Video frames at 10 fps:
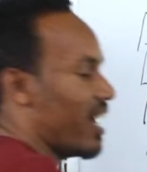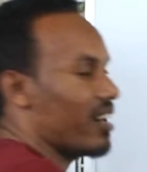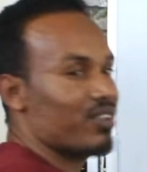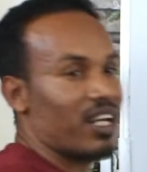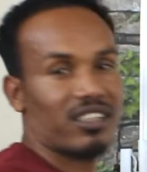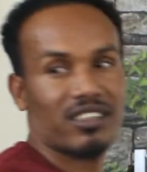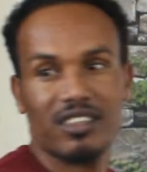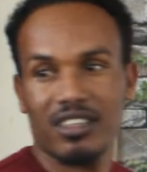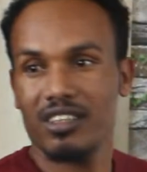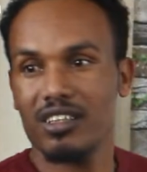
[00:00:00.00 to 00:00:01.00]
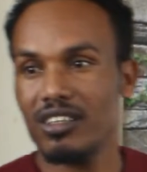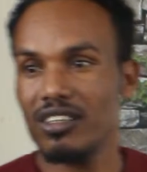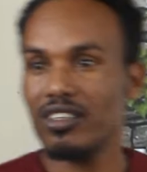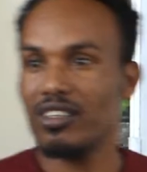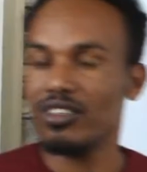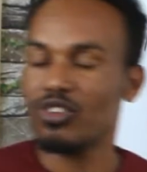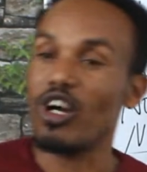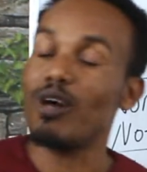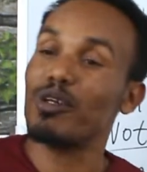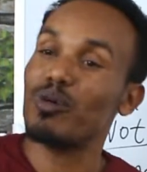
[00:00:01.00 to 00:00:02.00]
i have none so
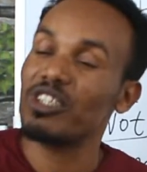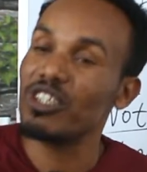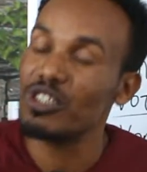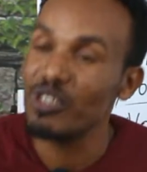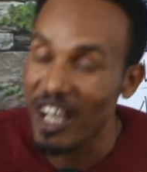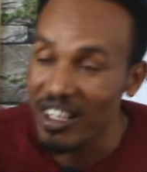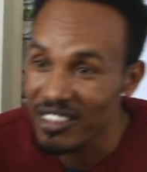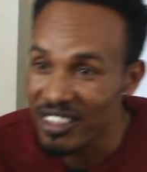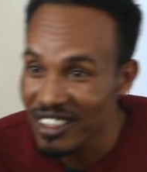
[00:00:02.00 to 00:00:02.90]
how many questions do you have